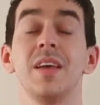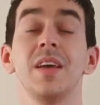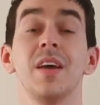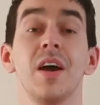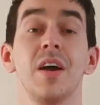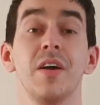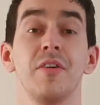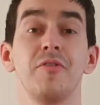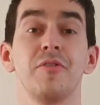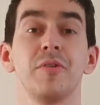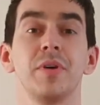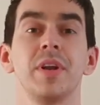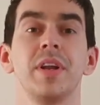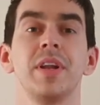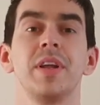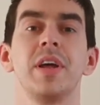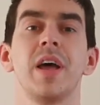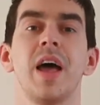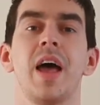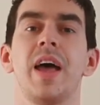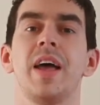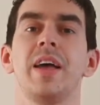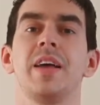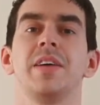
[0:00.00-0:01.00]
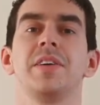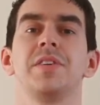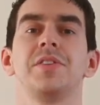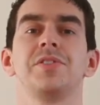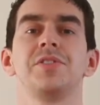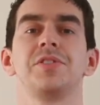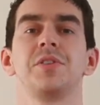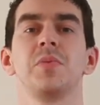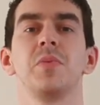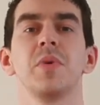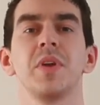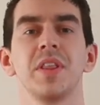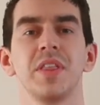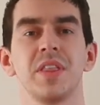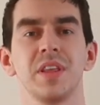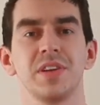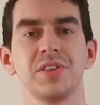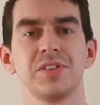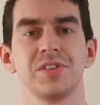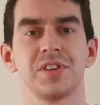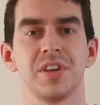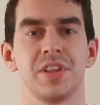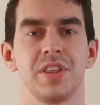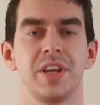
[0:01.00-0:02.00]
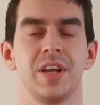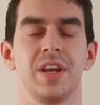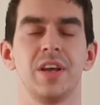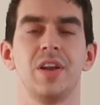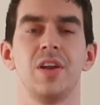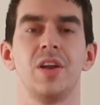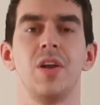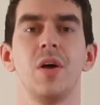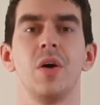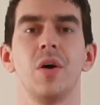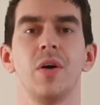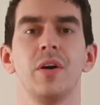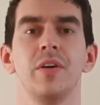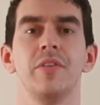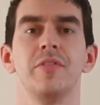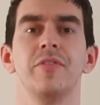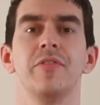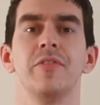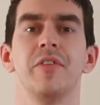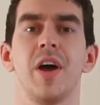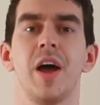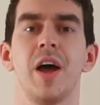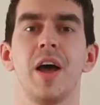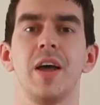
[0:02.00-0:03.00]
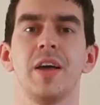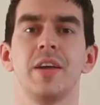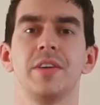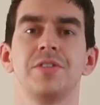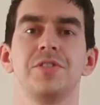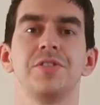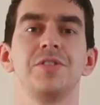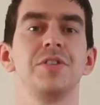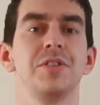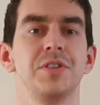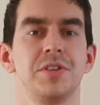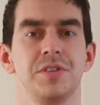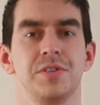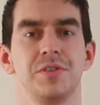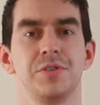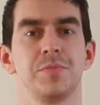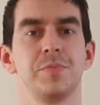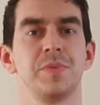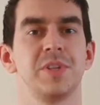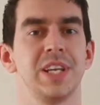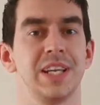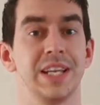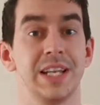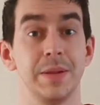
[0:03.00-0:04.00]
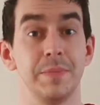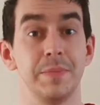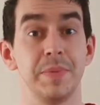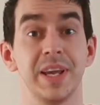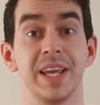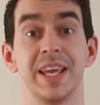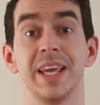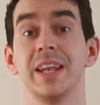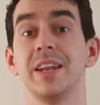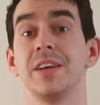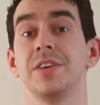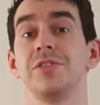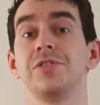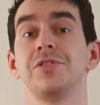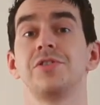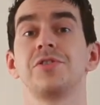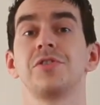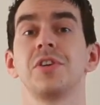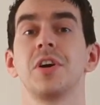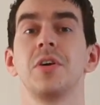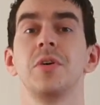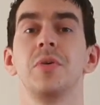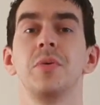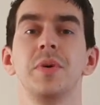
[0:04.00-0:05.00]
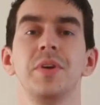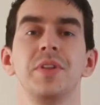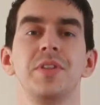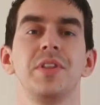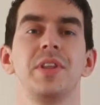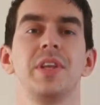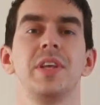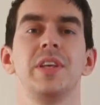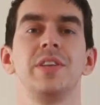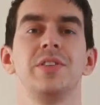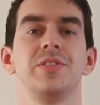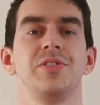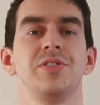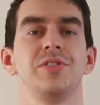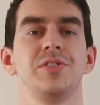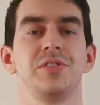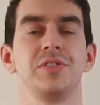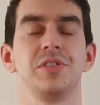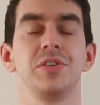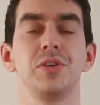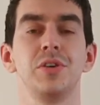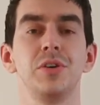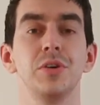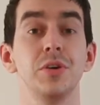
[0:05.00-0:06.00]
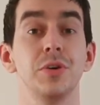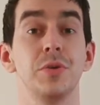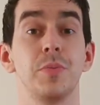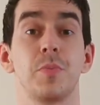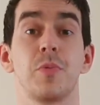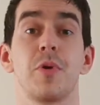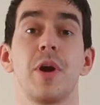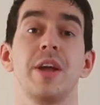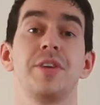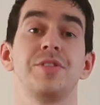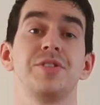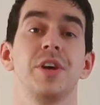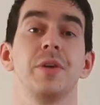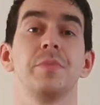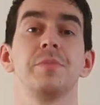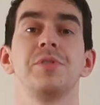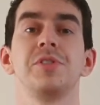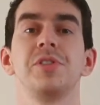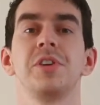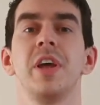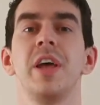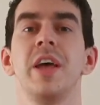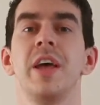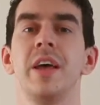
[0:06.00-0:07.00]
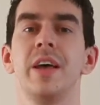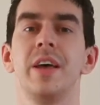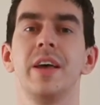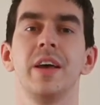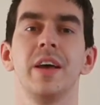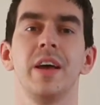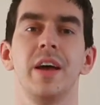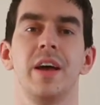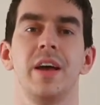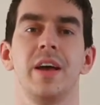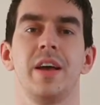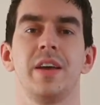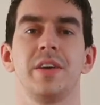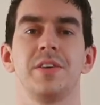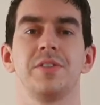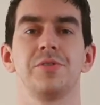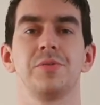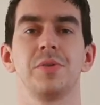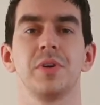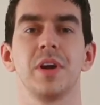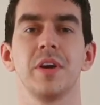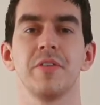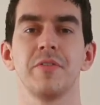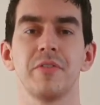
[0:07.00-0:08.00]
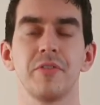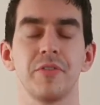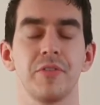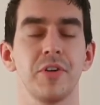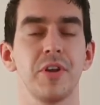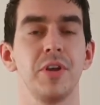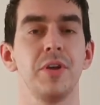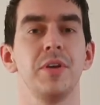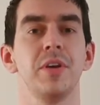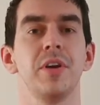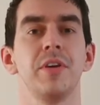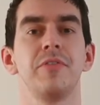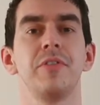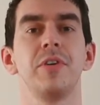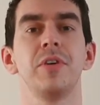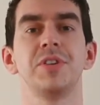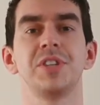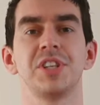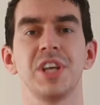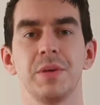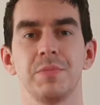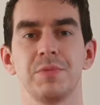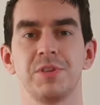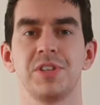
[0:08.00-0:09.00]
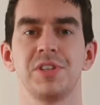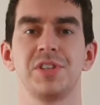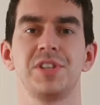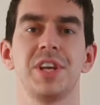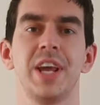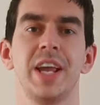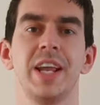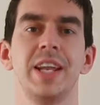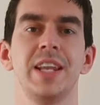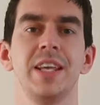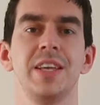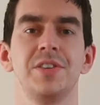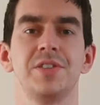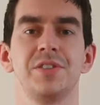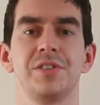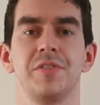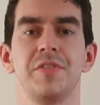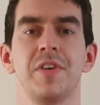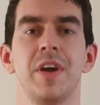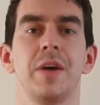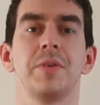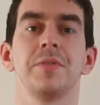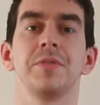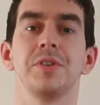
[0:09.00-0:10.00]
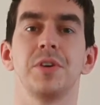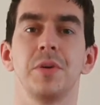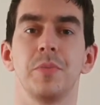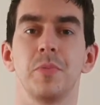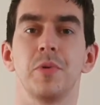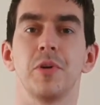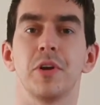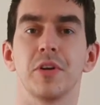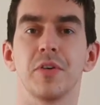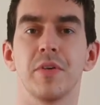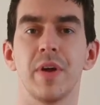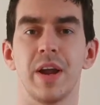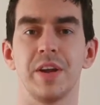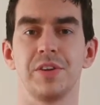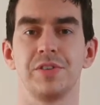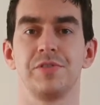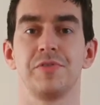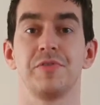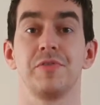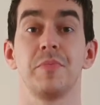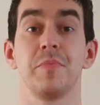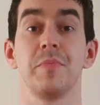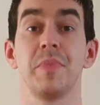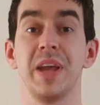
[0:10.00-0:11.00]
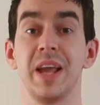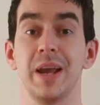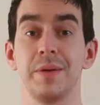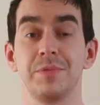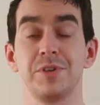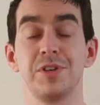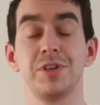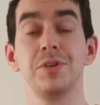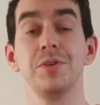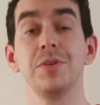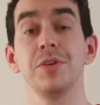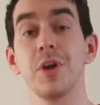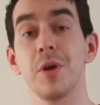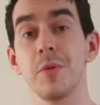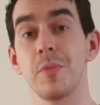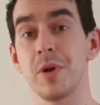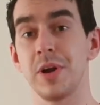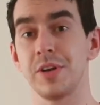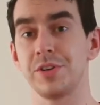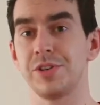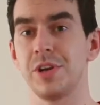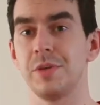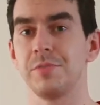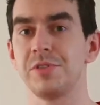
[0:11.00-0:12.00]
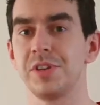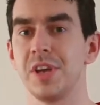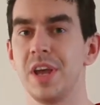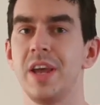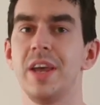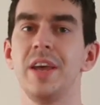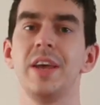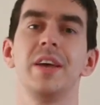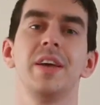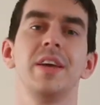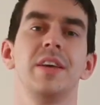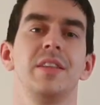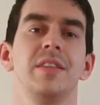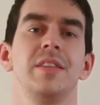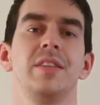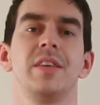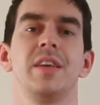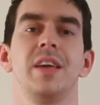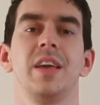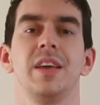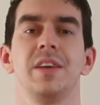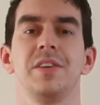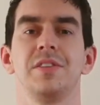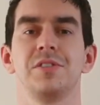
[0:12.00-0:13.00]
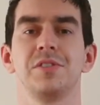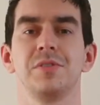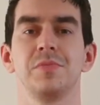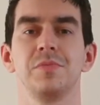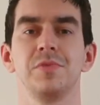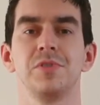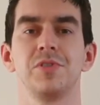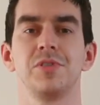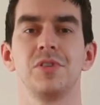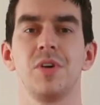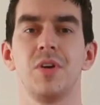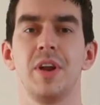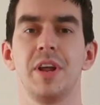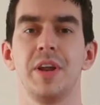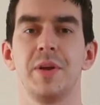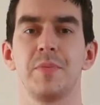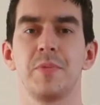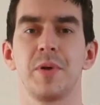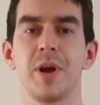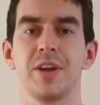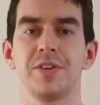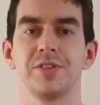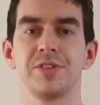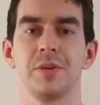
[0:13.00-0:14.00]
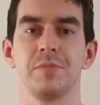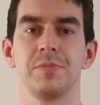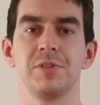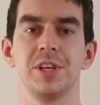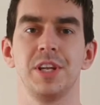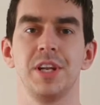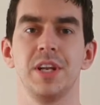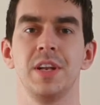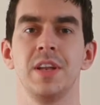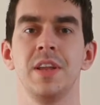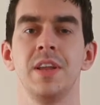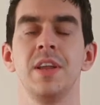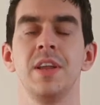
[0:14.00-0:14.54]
Hi everyone. So one of the things that I think a lot of students, particularly beginners, struggle with is good press-ups. So we cover a few tips and techniques of how to progress from being able to do no press-ups to getting some solid press-ups in.